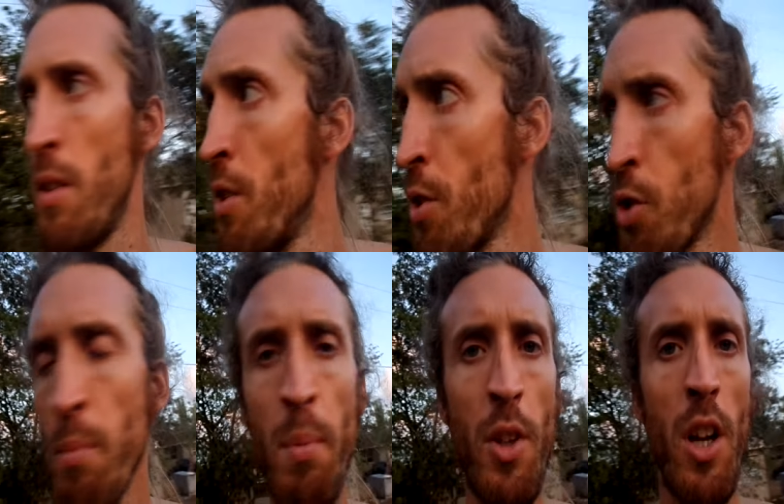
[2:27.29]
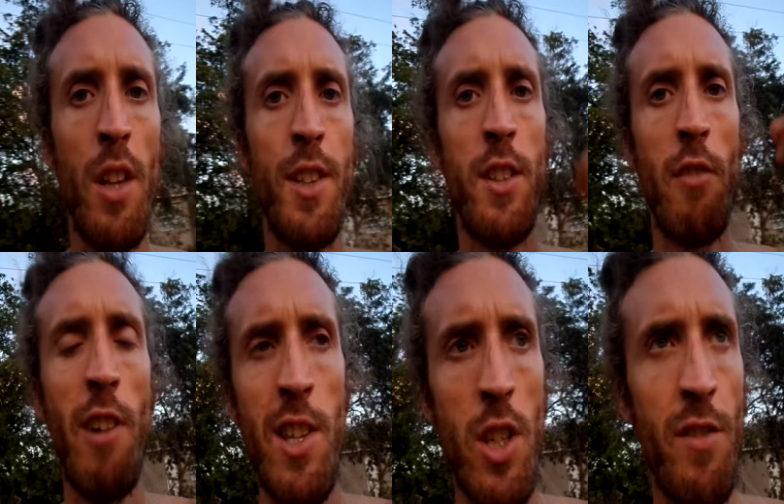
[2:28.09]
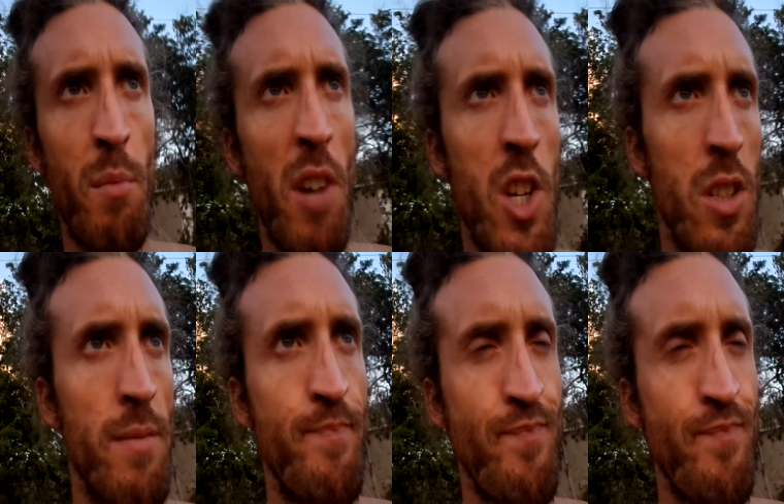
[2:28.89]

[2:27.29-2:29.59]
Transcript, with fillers: So some people call this like raising your vibration.